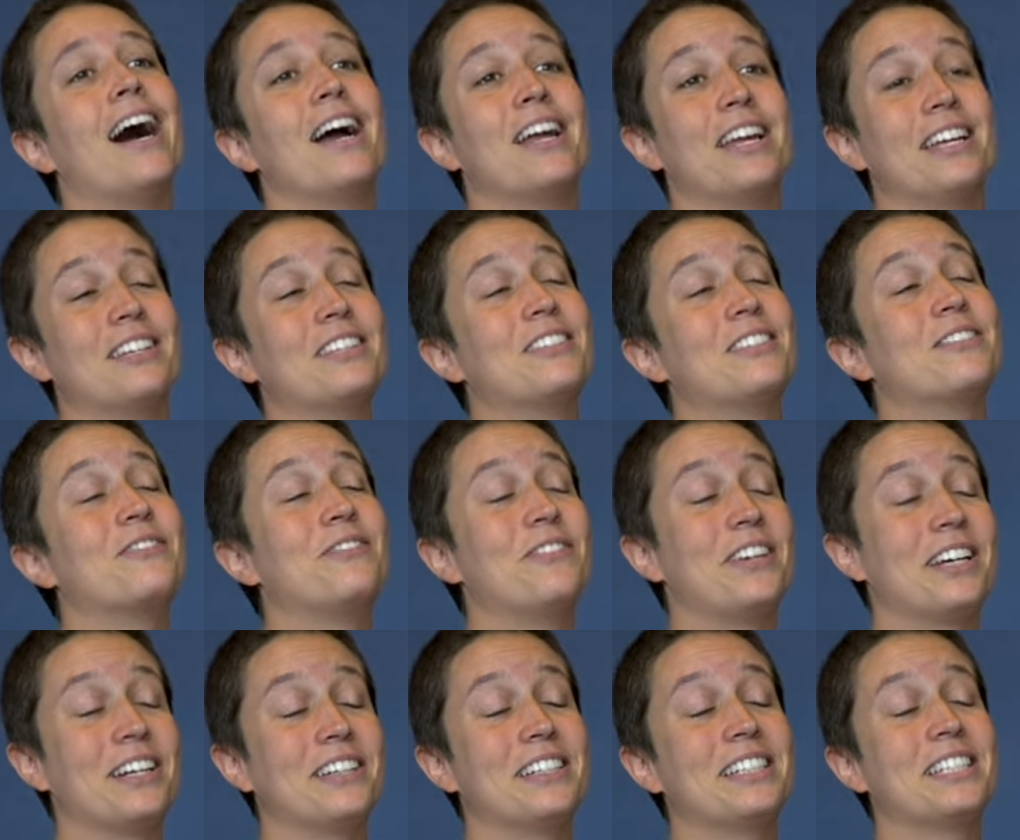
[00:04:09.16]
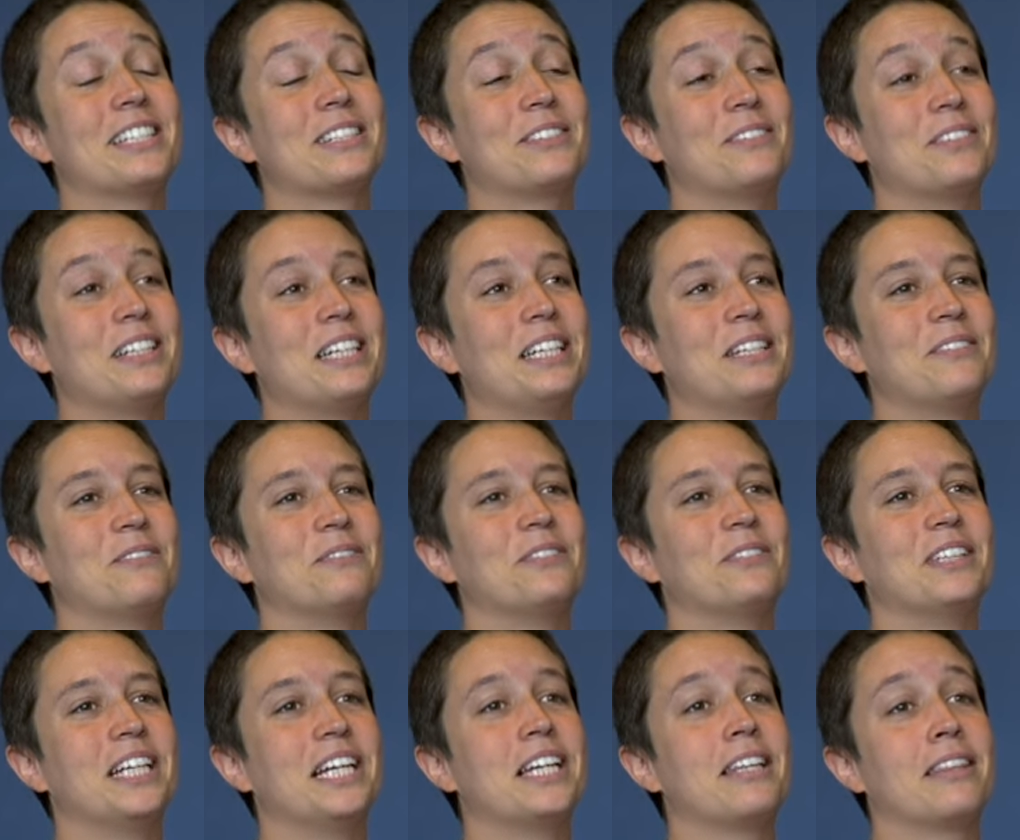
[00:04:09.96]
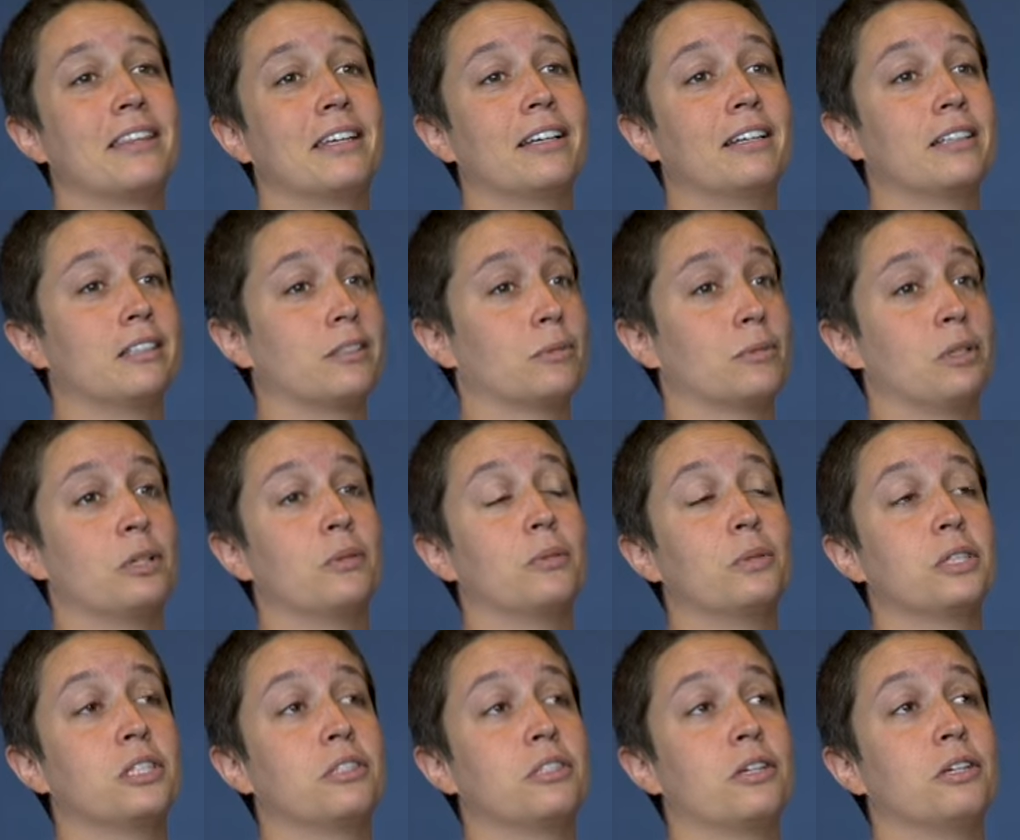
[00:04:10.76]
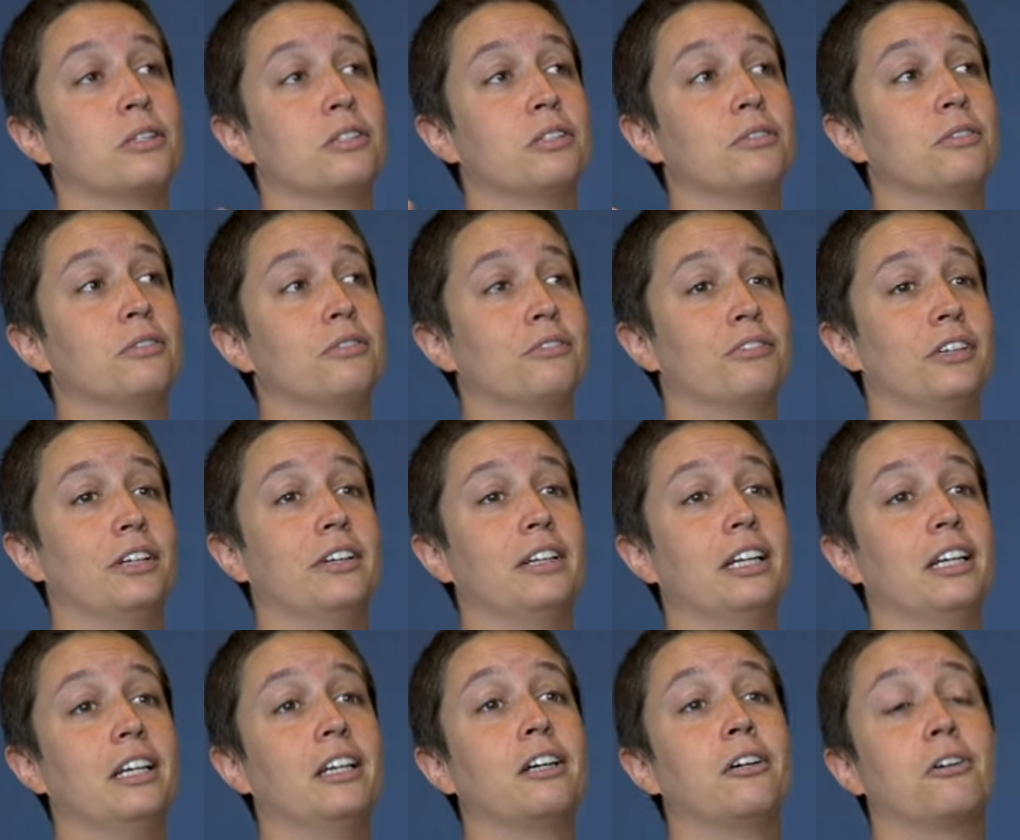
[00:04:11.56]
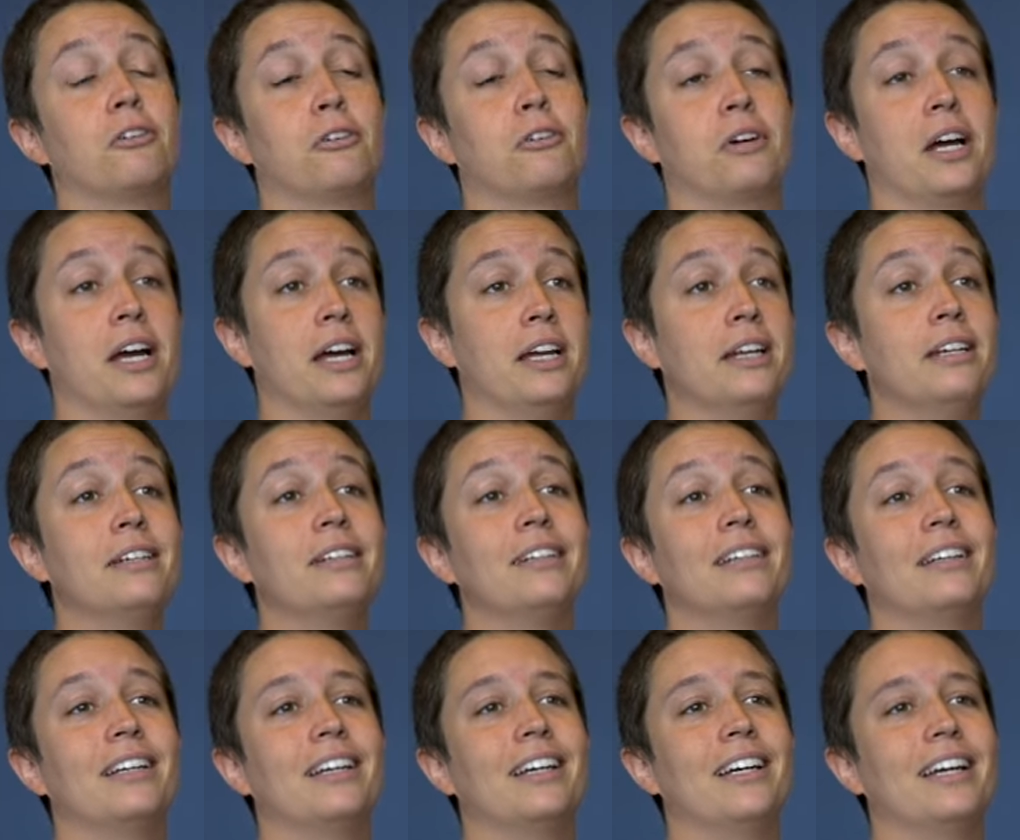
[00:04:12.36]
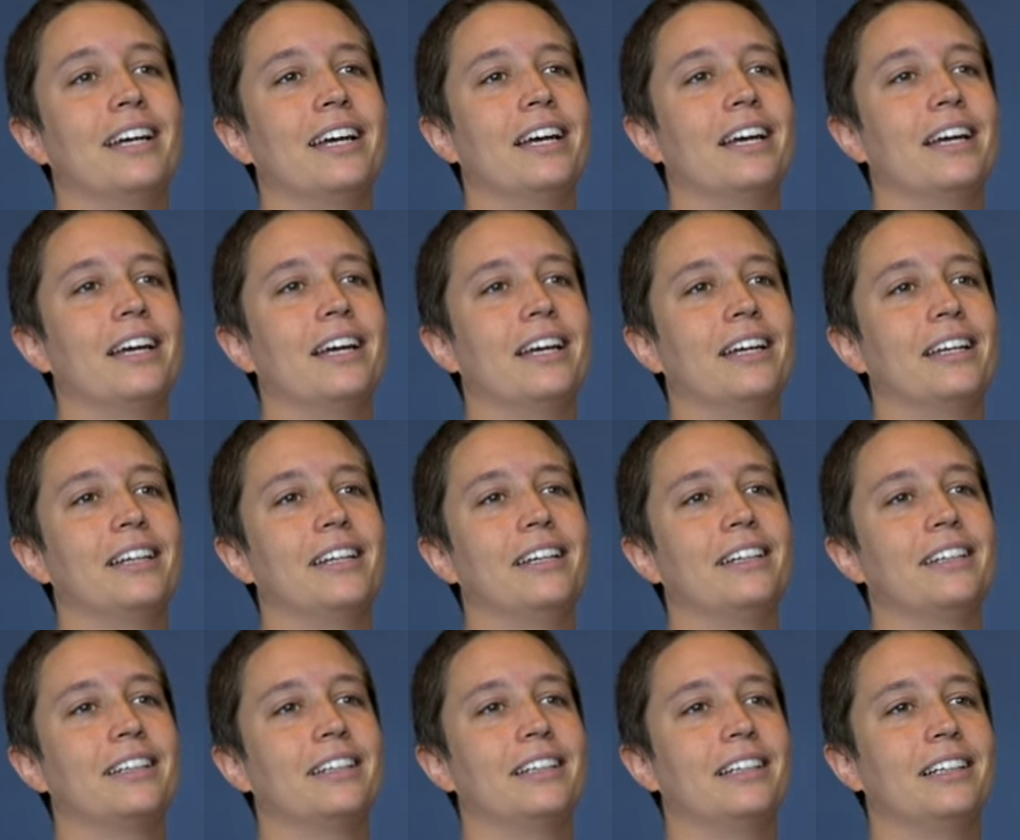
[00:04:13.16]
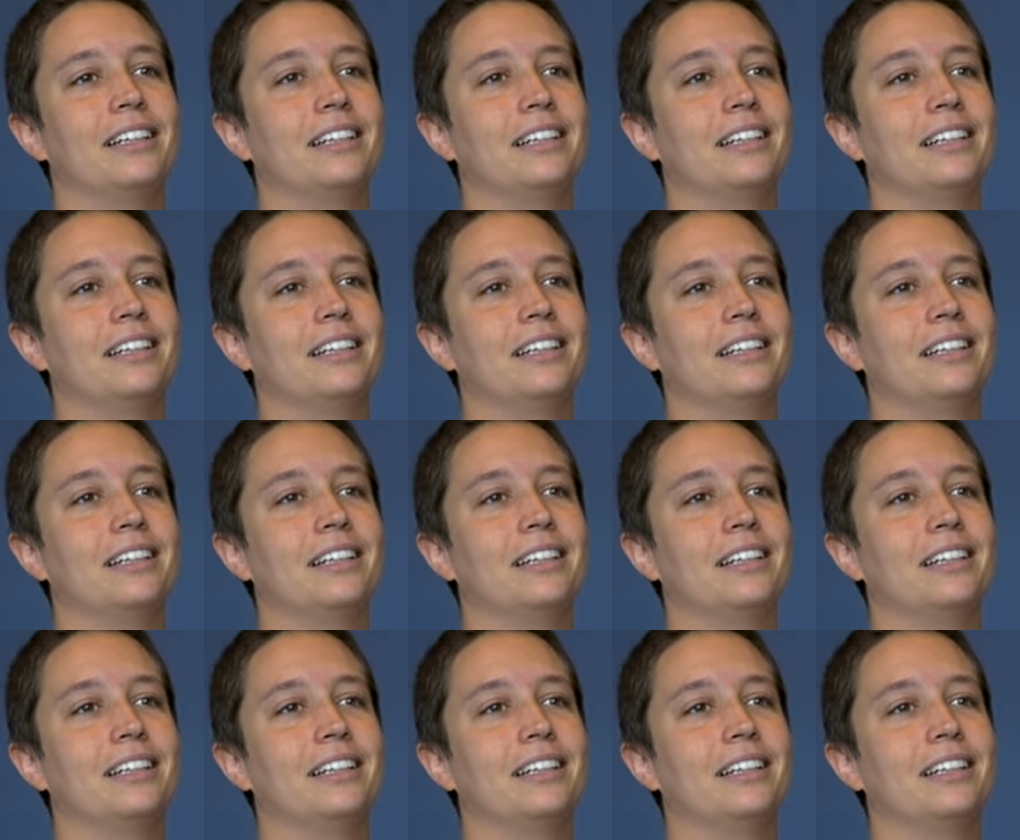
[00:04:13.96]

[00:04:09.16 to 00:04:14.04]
it's very sweet, but I think it was also very grand. And